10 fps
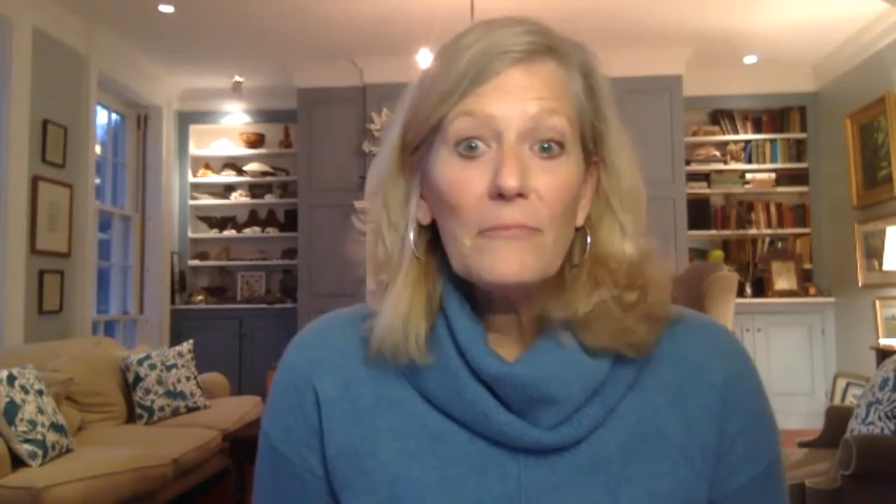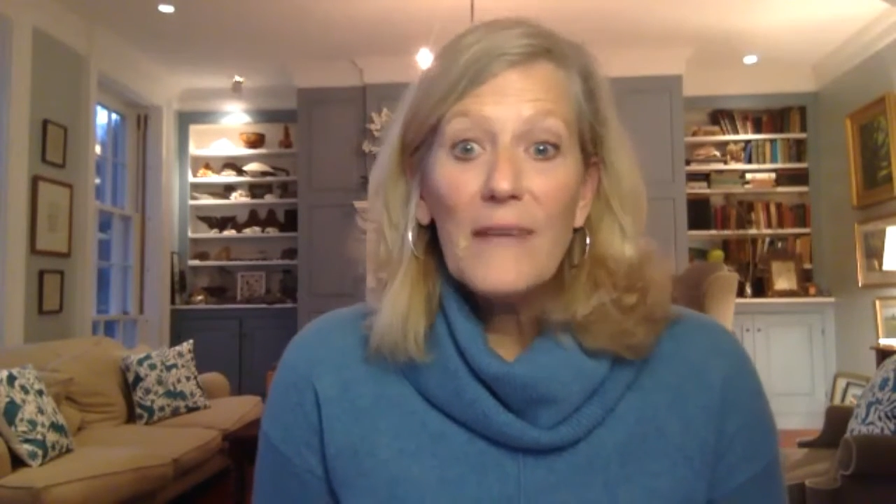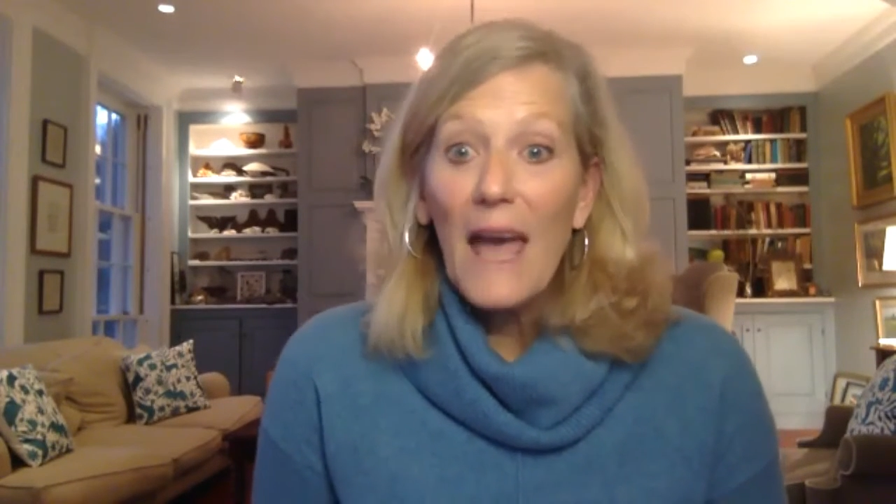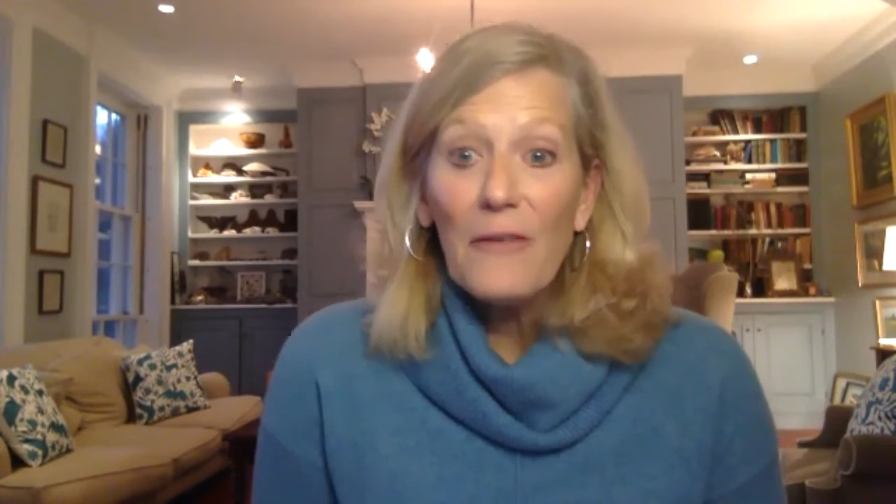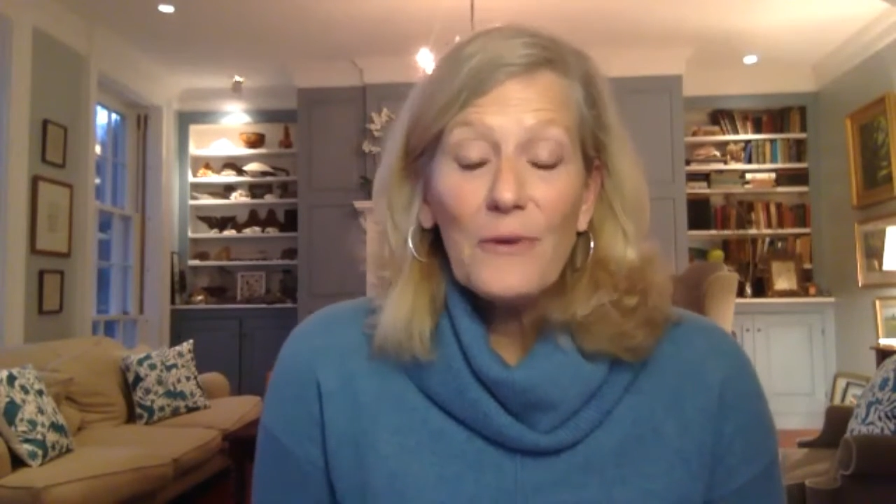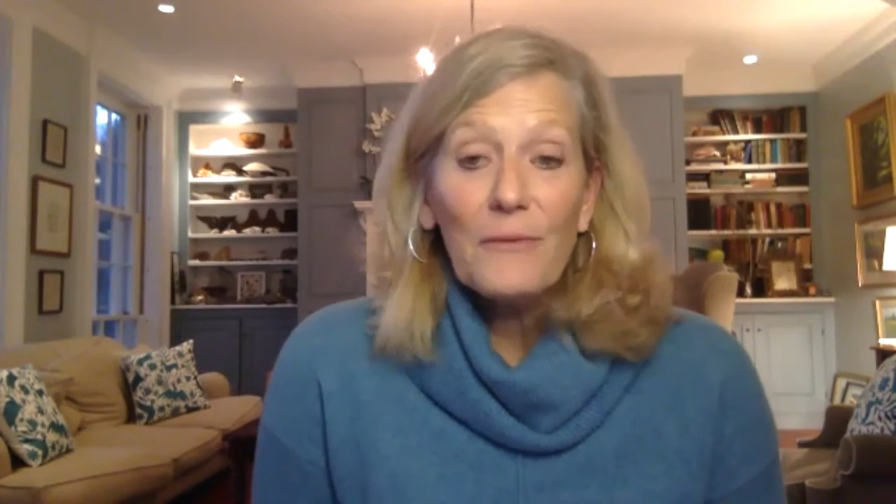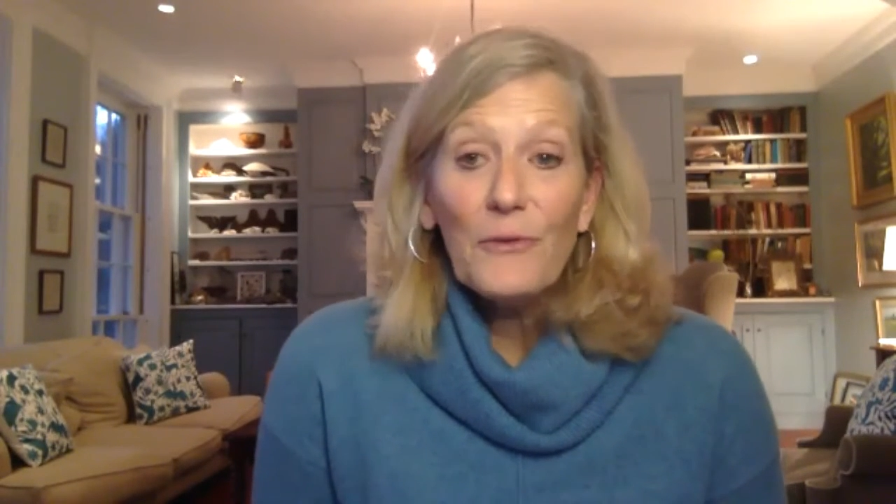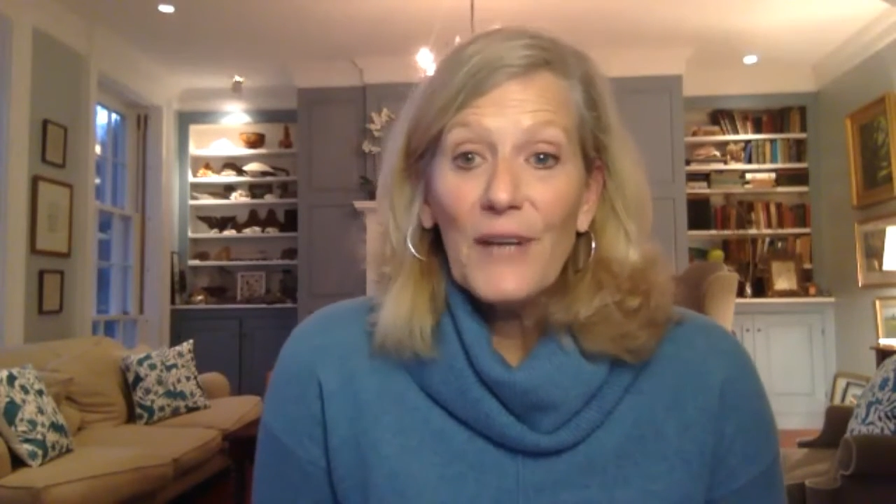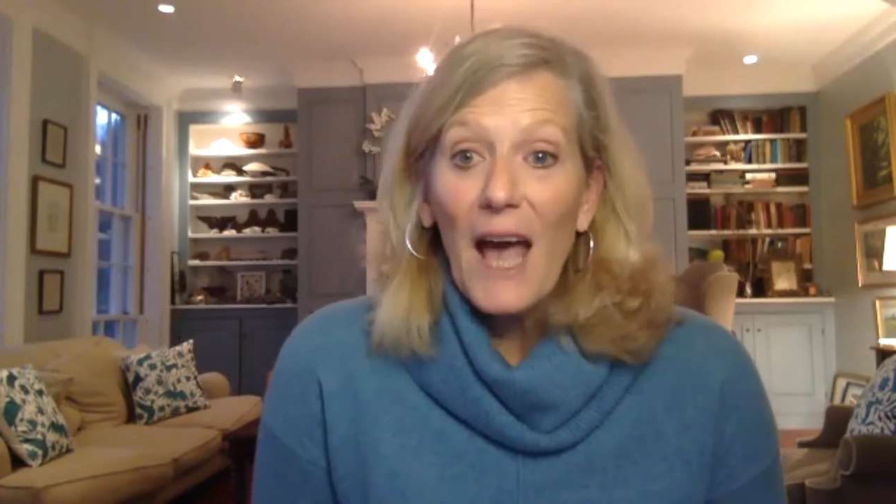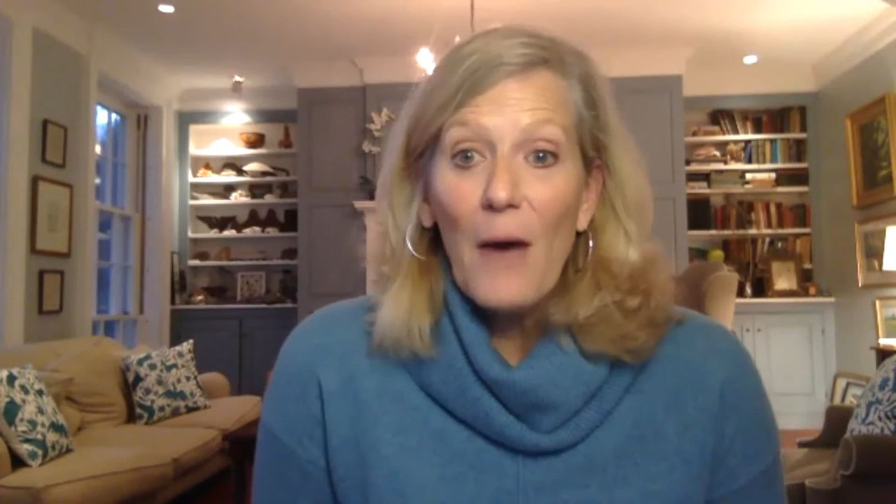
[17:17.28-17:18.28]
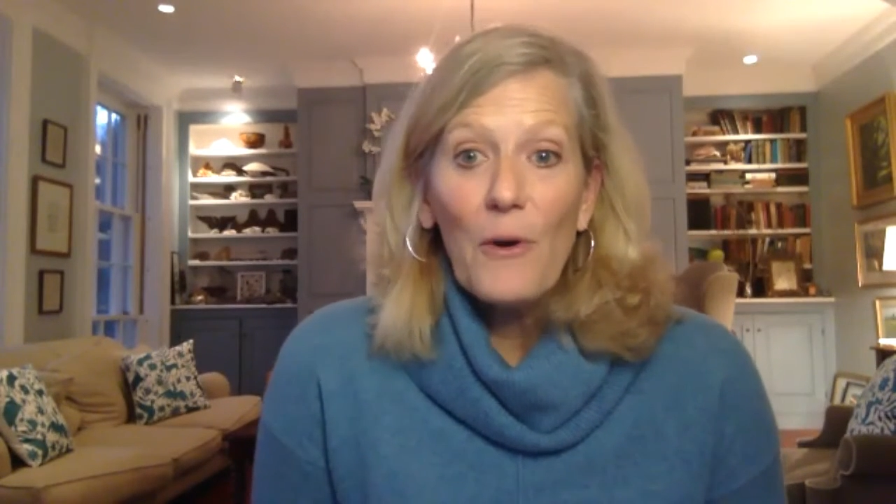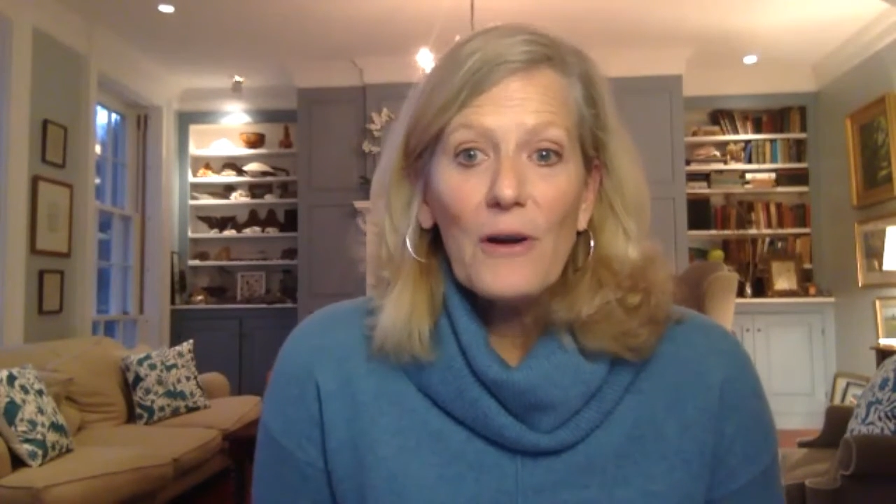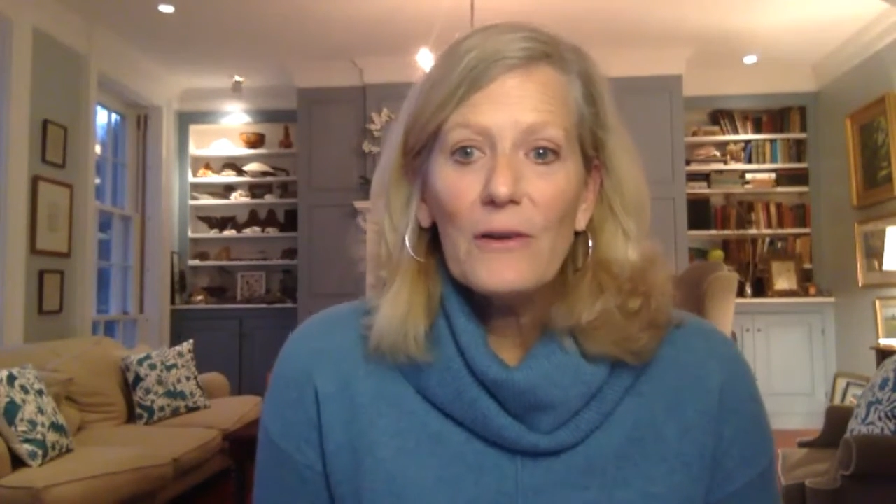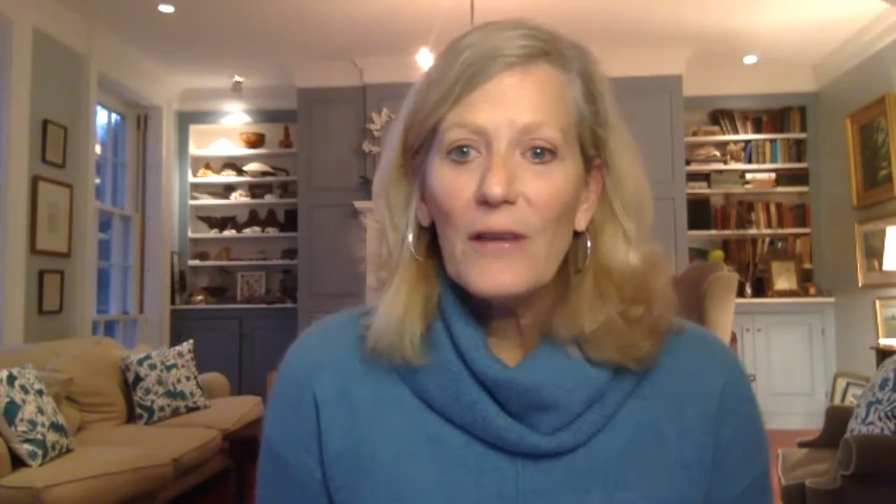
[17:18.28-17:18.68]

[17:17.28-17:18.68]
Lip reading: gathering for an hour.